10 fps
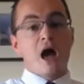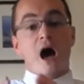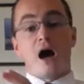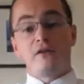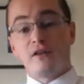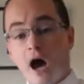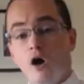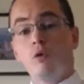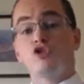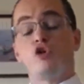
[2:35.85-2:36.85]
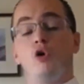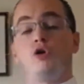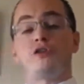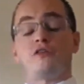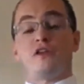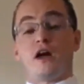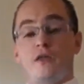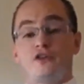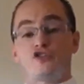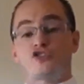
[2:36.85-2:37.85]
And now we're told that the
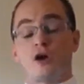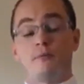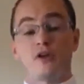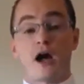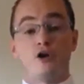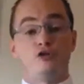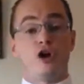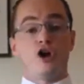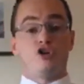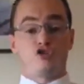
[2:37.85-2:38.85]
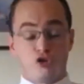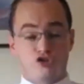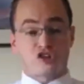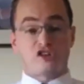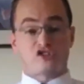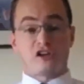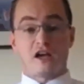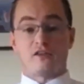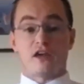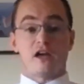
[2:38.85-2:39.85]
others come down to
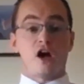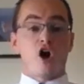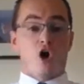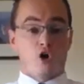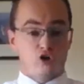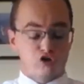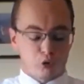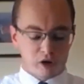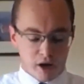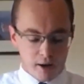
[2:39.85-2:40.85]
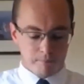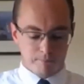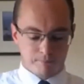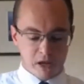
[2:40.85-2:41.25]
Caesarea. They also come.